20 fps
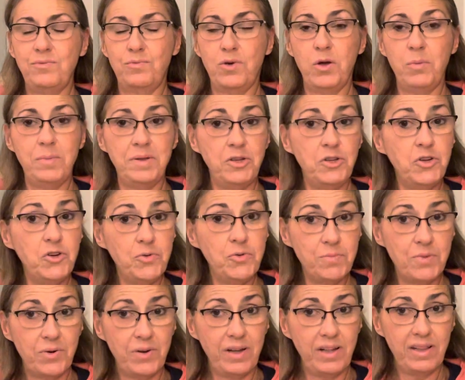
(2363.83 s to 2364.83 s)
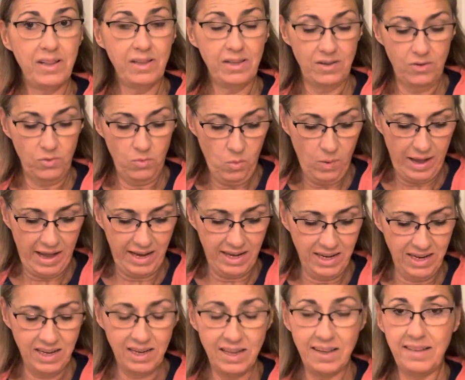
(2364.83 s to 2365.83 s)
Roman numeral
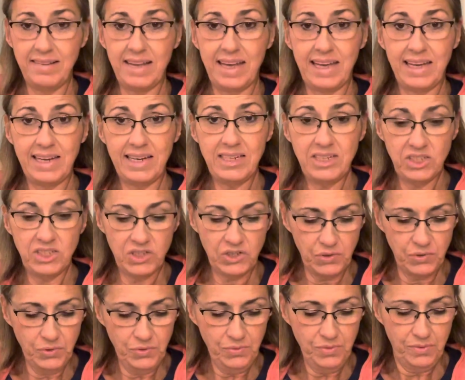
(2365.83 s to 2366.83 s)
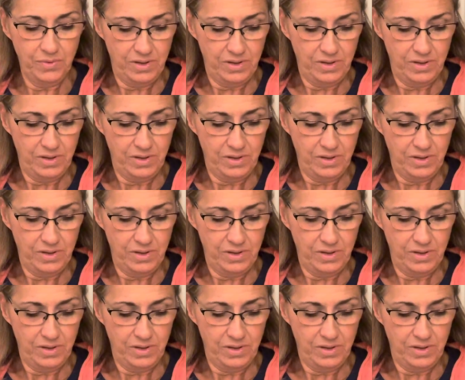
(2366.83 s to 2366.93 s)
1, is 82.